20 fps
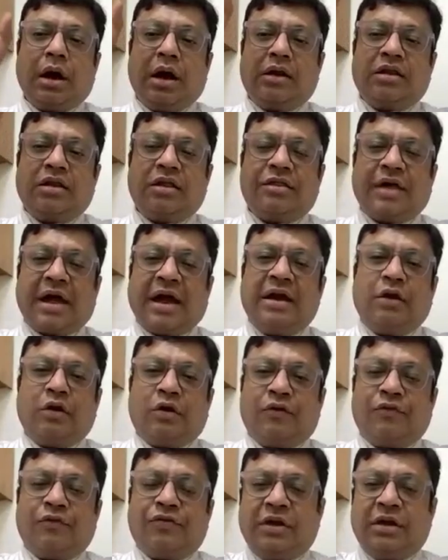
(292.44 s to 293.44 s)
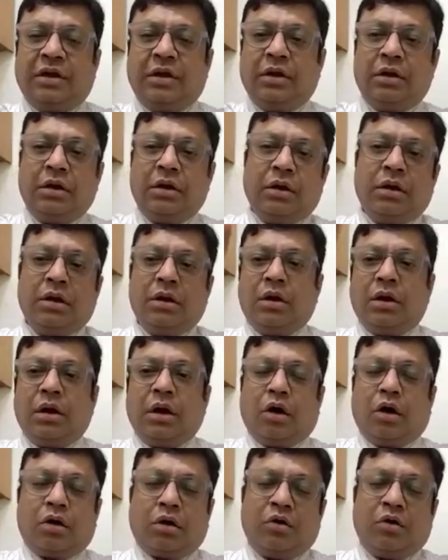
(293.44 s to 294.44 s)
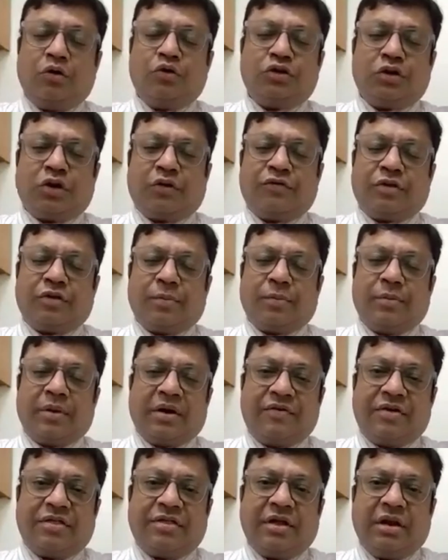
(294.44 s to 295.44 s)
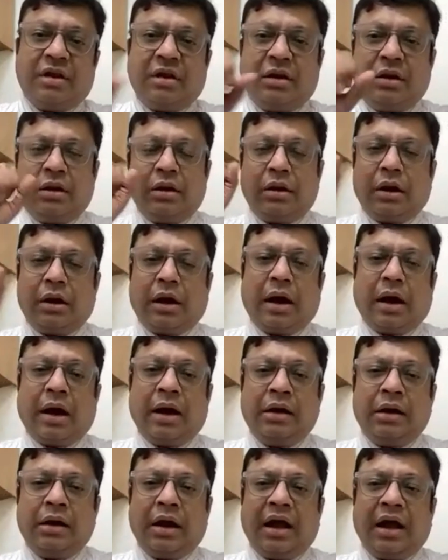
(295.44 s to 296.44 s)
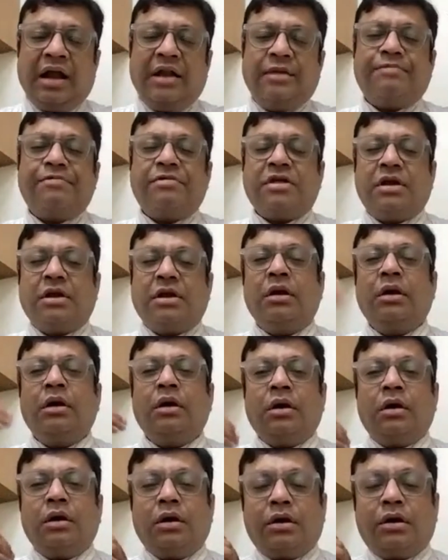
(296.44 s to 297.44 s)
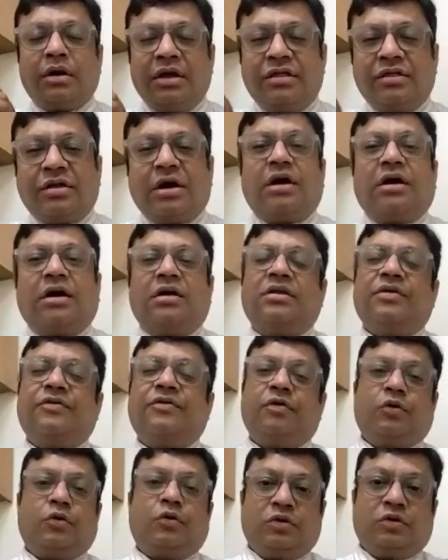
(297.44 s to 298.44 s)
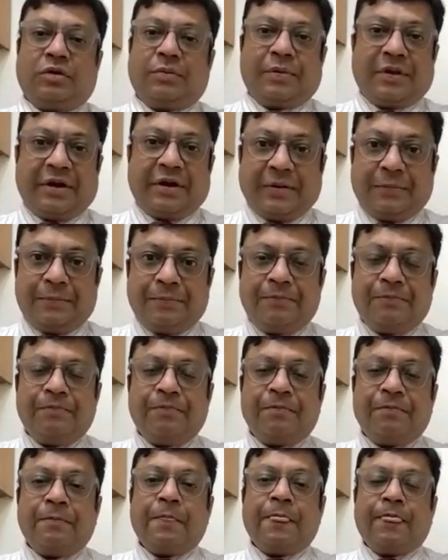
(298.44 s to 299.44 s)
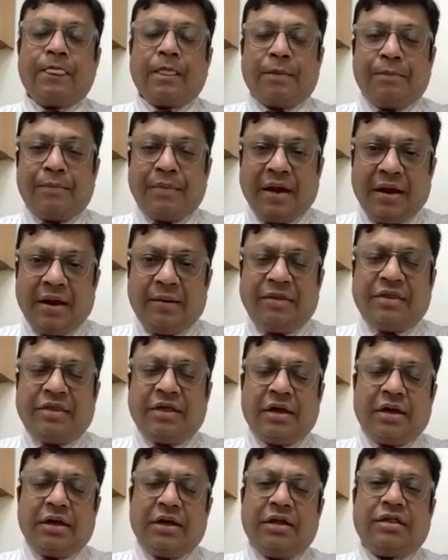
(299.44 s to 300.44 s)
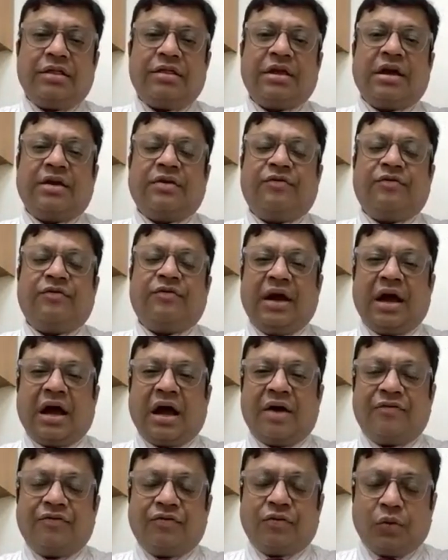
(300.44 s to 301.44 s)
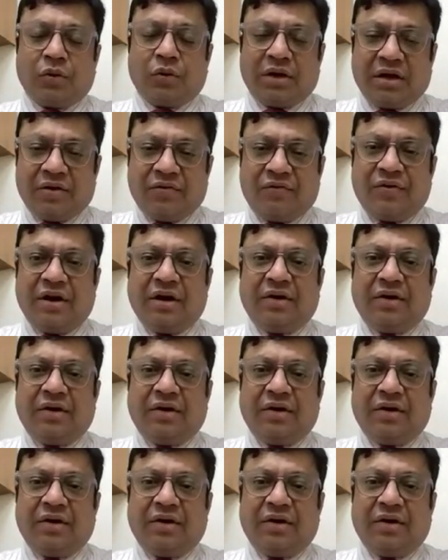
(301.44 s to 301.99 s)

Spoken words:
at the site of the occlusion of the blood vessel and helps in restarting the flow to the brain. The main thing is that we have to give